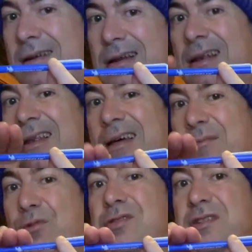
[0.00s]
got a
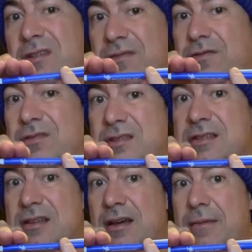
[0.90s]
lot more stuff on this
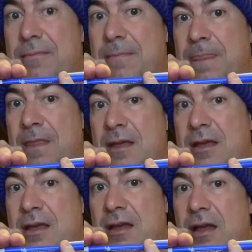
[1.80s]
side.
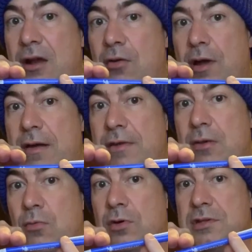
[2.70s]
And gravity
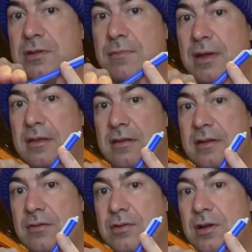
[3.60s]
wants to make the
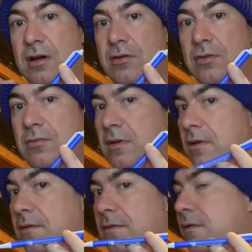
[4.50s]
teeter-totter do
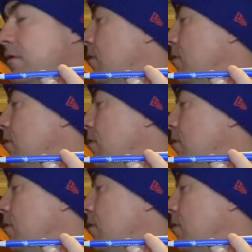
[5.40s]
this.